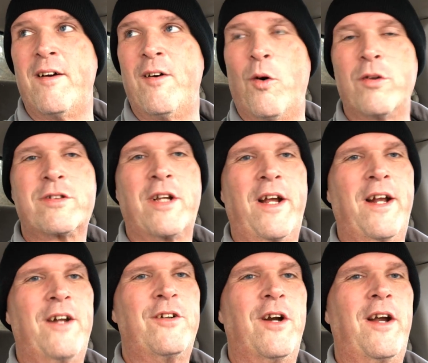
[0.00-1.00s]
horse can get
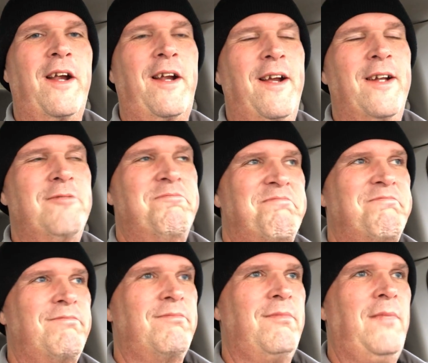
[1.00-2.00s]
a drink, and
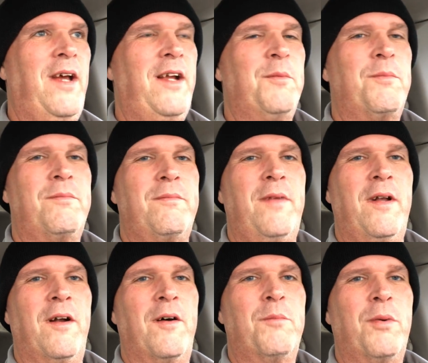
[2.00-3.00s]
you're, you
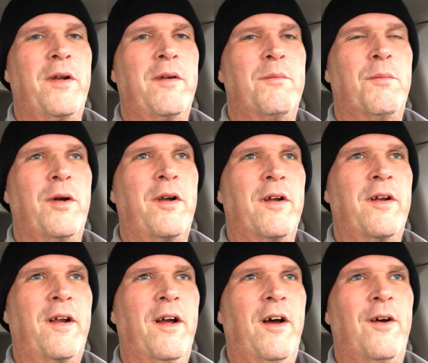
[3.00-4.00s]
know, pretty good to
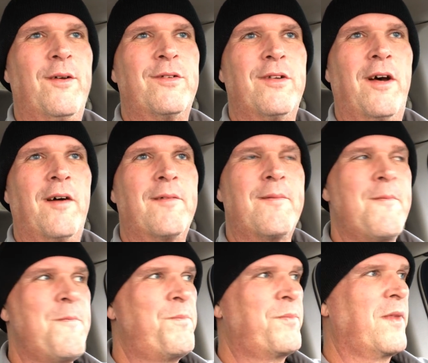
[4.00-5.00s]
go. So,
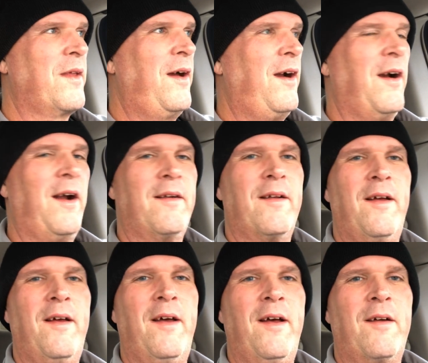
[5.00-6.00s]
all right,
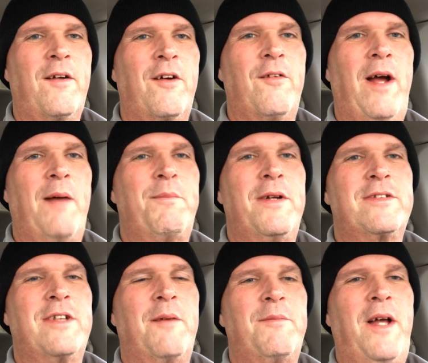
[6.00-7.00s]
I'm gonna wrap this
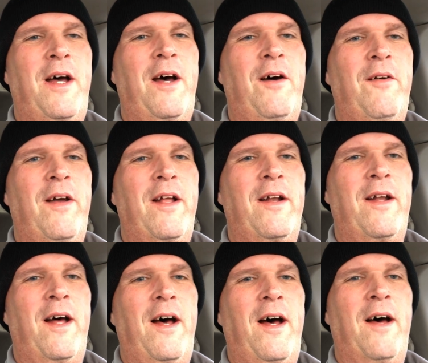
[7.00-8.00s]
up now, and
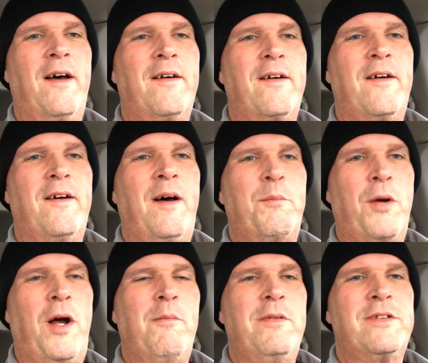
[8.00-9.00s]
I
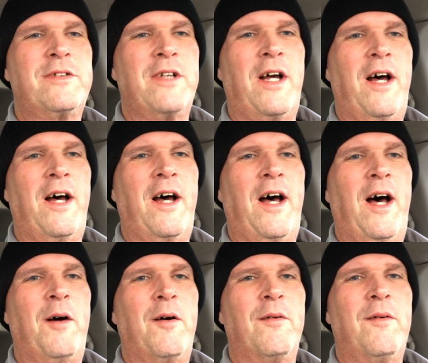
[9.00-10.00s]
promise
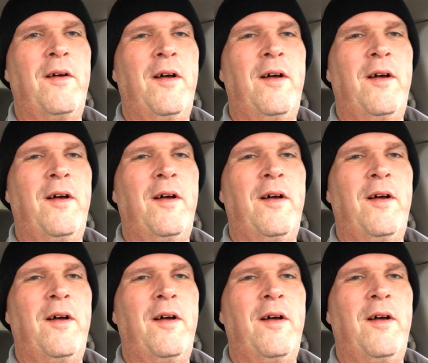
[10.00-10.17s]
I'll